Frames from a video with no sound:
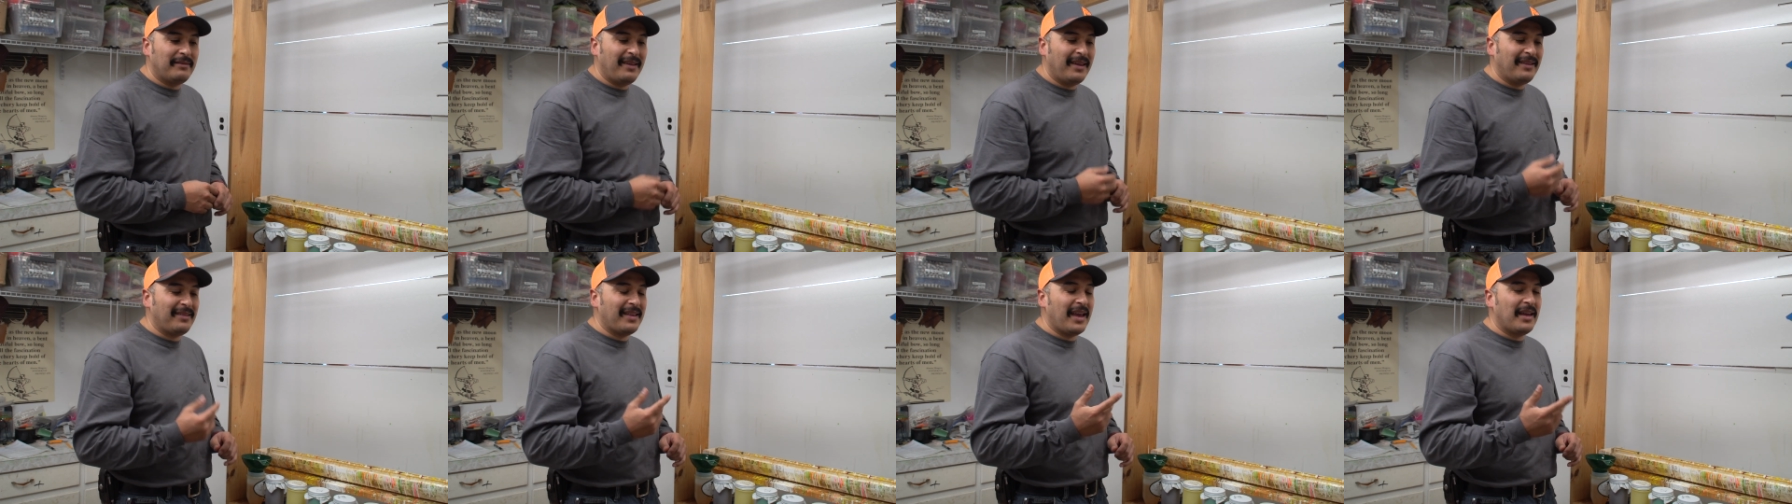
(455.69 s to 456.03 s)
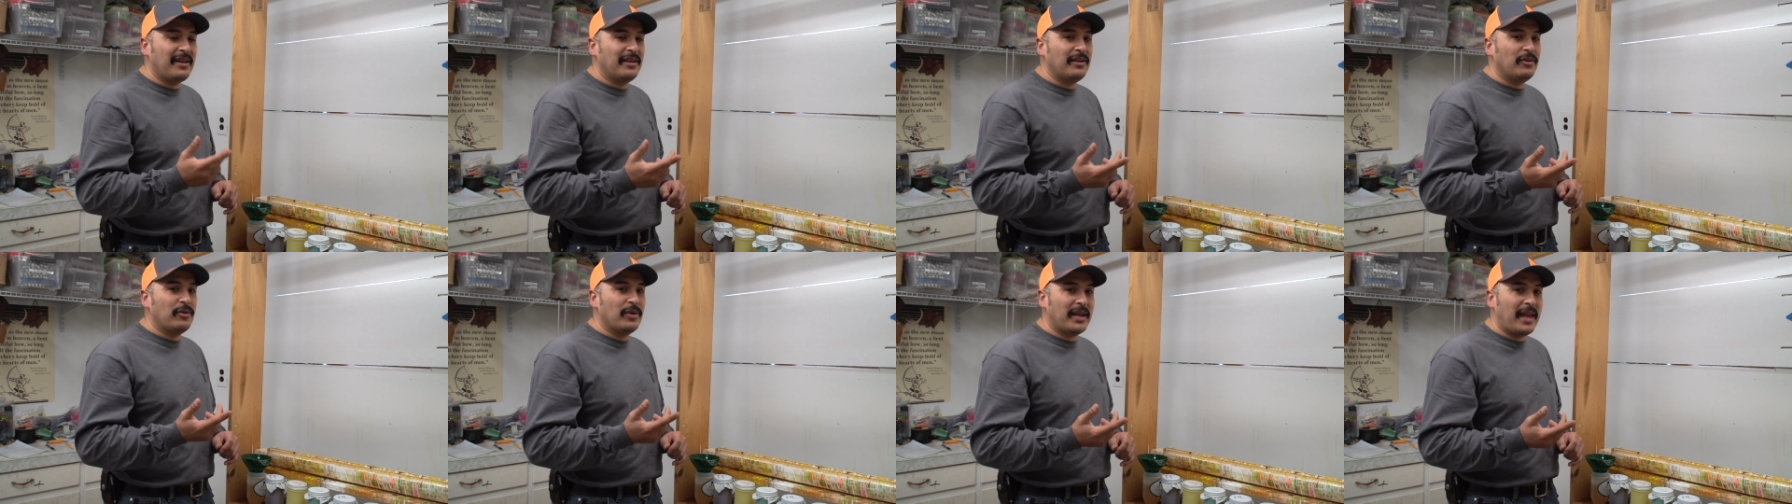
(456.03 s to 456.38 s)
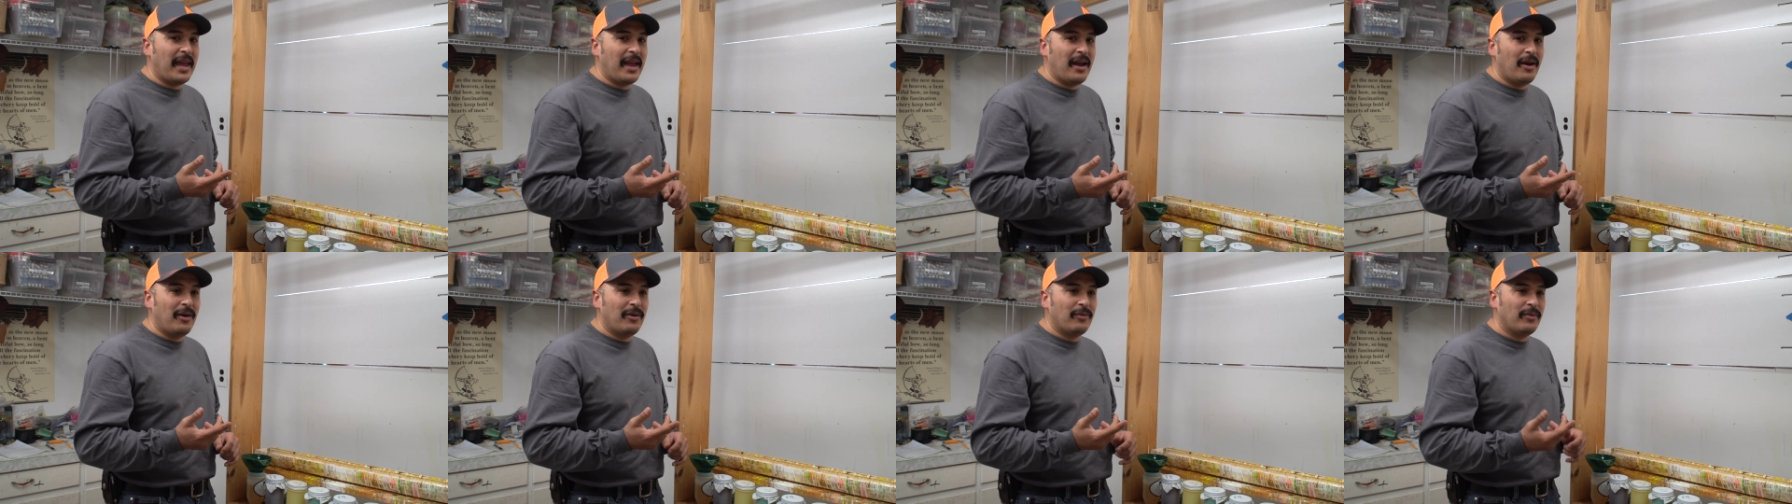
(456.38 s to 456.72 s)
take that into
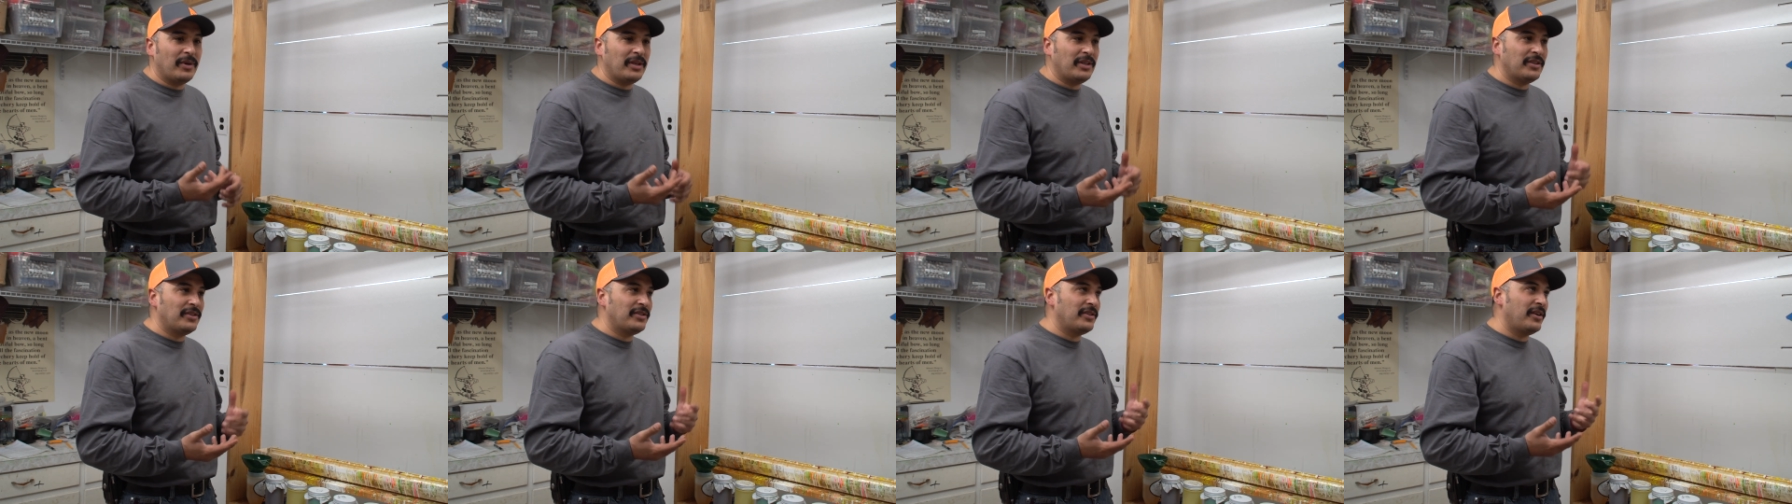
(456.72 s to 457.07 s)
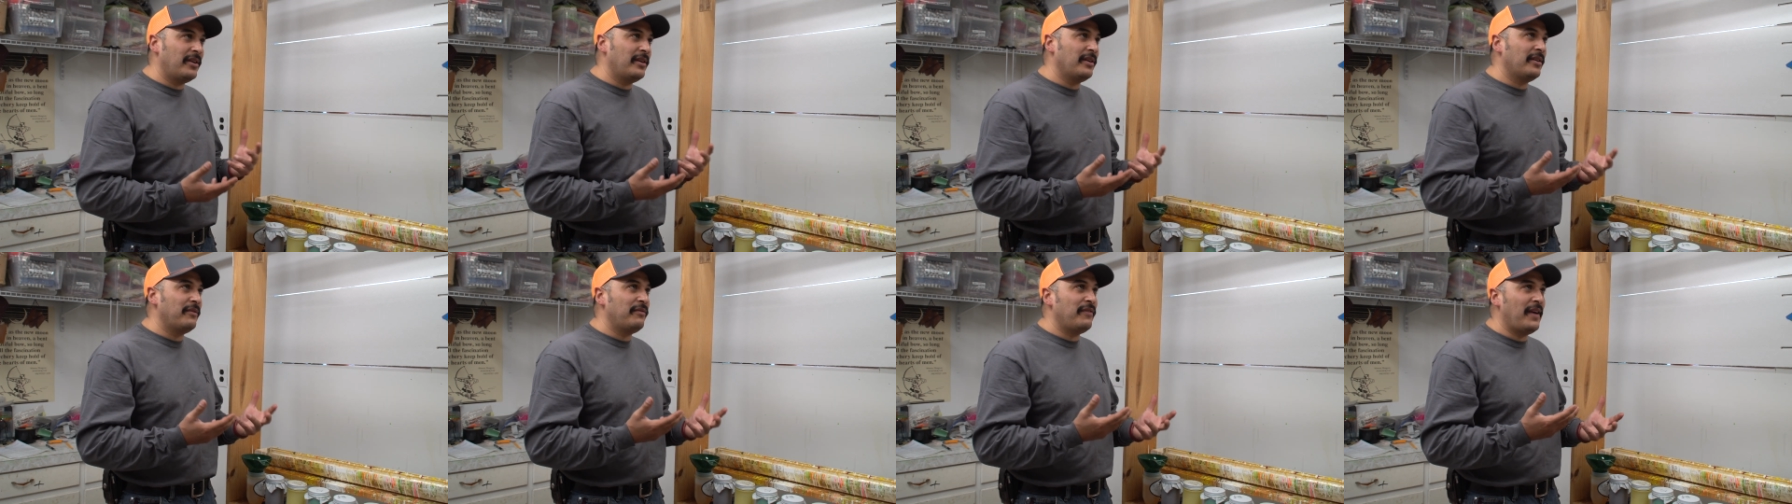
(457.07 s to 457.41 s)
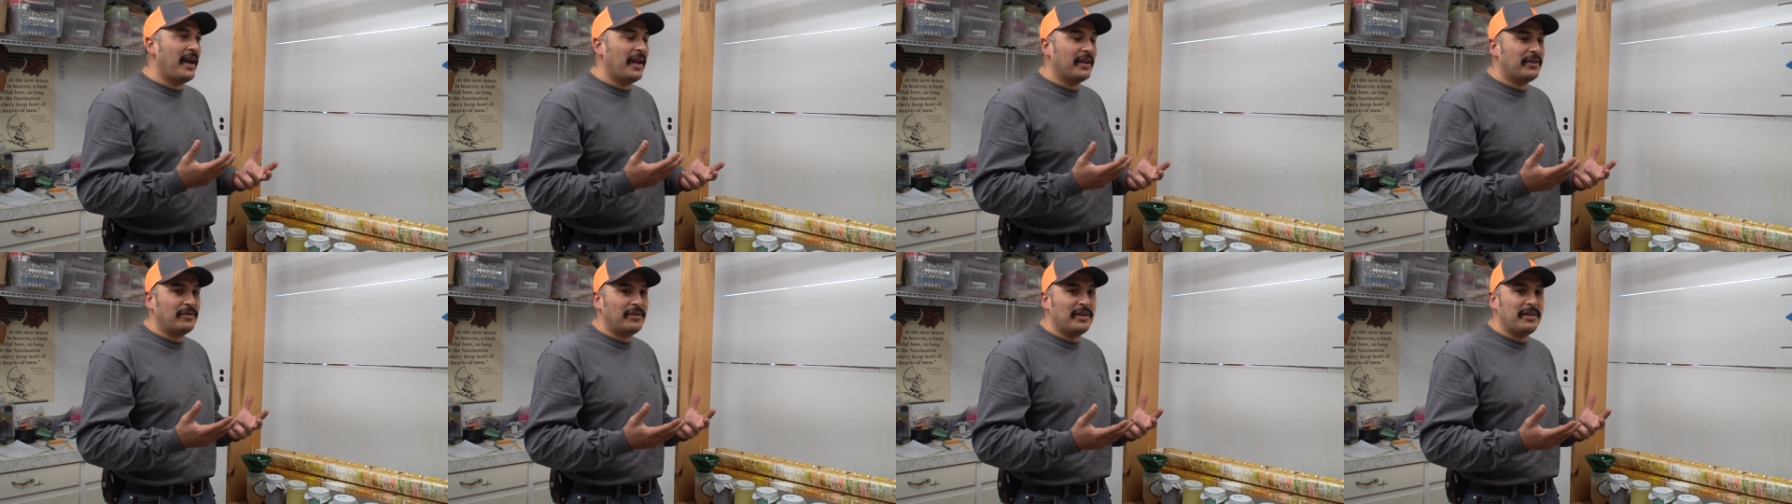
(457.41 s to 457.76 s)
account when you're starting to
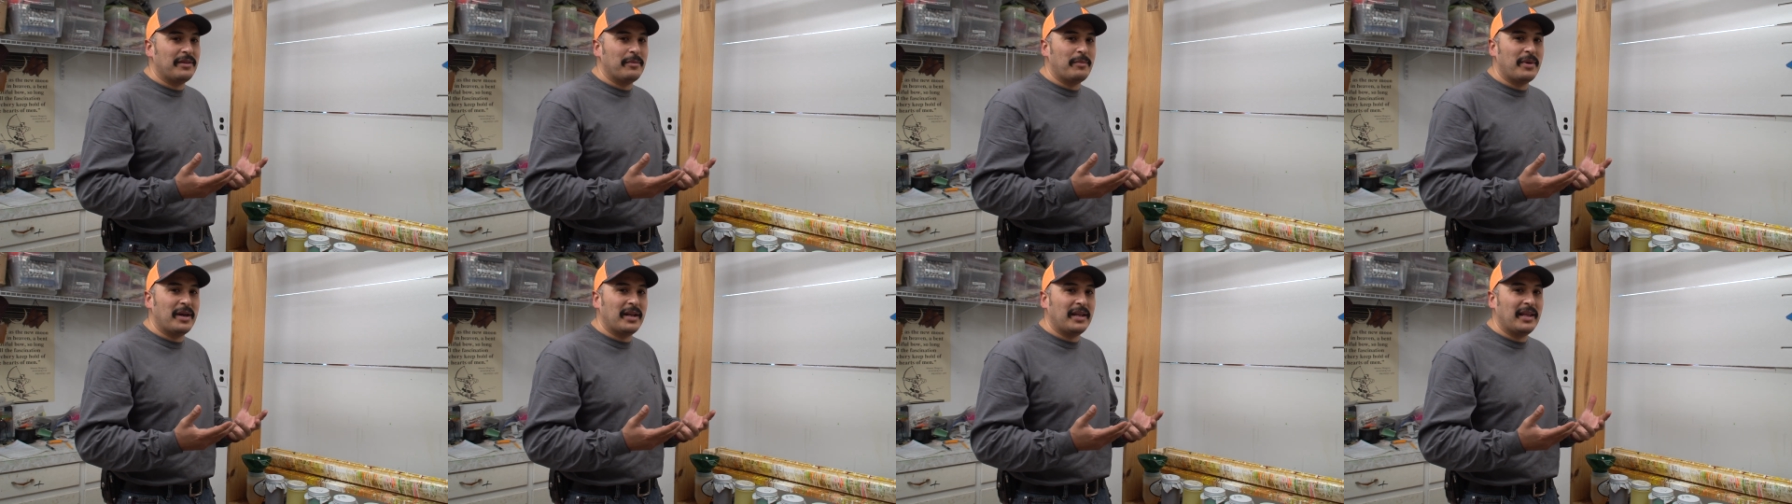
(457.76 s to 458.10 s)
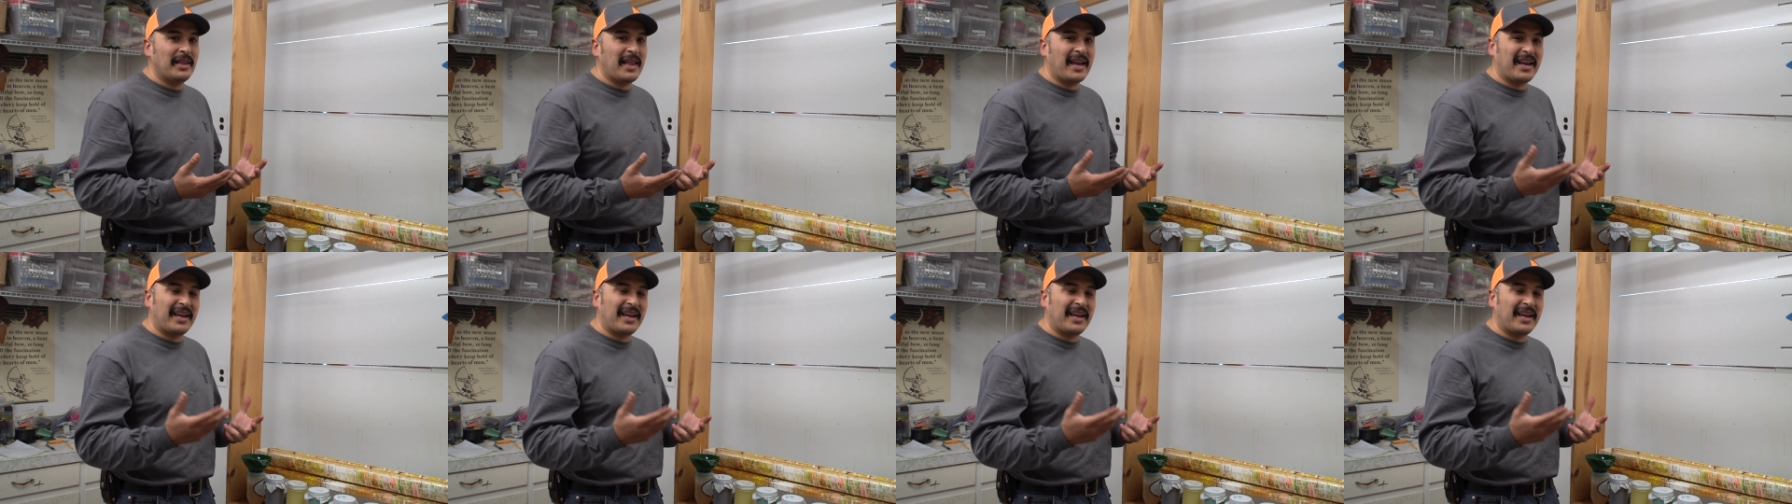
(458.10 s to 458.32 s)
factor in the money.